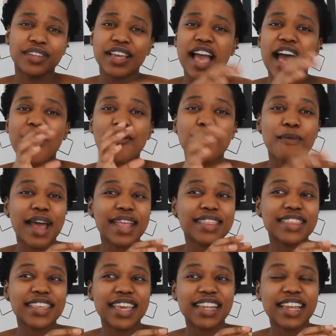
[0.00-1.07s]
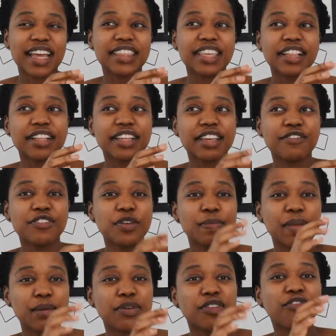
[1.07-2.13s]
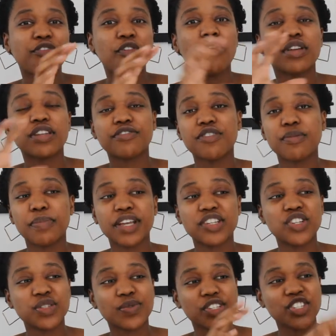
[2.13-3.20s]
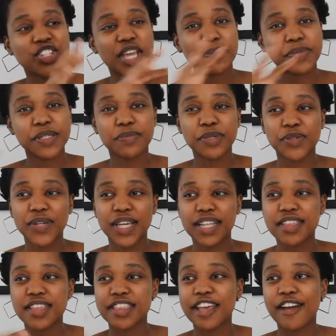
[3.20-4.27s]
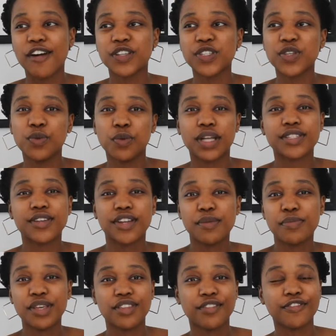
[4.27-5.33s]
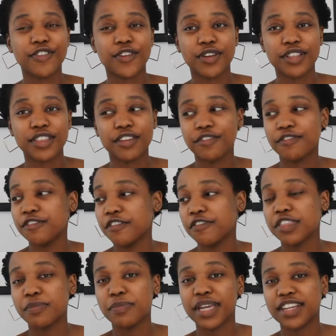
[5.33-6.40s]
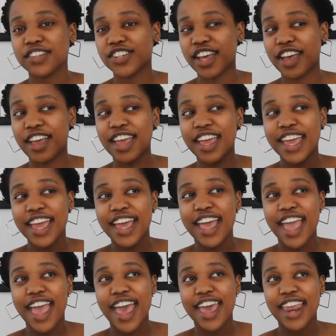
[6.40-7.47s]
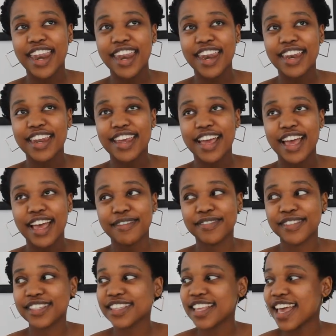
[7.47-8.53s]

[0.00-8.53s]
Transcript: how one thing like they'll give you maybe four different pictures with shapes in between and then they ask you what's going to be the, f- the fifth picture and i'm just